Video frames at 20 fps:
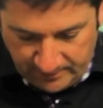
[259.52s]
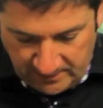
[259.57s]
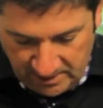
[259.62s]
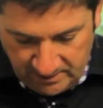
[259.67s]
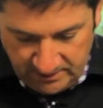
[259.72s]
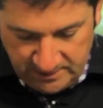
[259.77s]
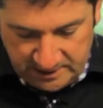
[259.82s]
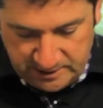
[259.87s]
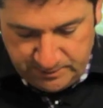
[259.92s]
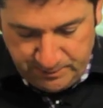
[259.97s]

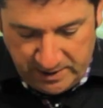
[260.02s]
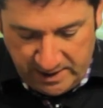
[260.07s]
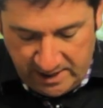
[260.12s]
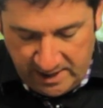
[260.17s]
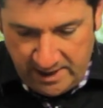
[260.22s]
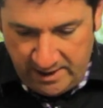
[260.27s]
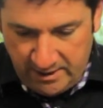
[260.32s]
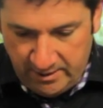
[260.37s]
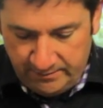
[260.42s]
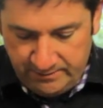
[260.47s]
this bit
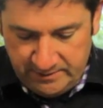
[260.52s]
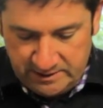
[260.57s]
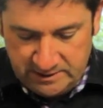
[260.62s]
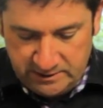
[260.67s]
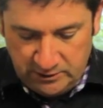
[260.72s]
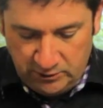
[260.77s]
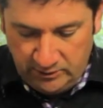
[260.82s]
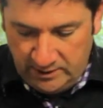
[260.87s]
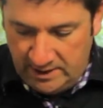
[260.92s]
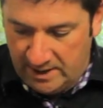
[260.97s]
here, this
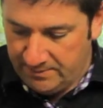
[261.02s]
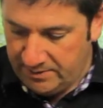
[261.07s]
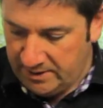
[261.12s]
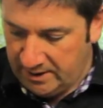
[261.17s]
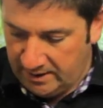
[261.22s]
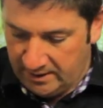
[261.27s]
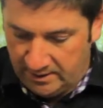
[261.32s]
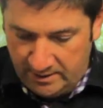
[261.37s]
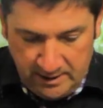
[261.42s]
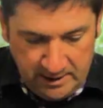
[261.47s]
little lip here,